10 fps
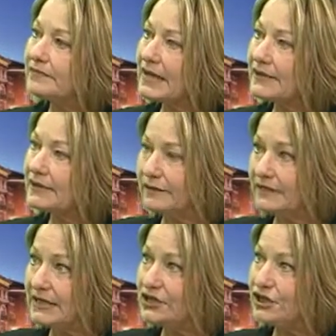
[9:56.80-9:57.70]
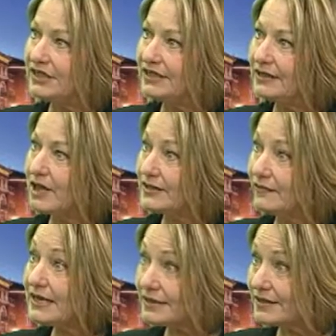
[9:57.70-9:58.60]
at the Venetian in Las
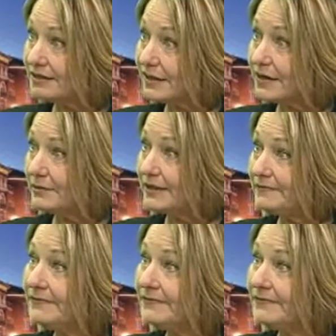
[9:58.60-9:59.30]
Vegas is coming.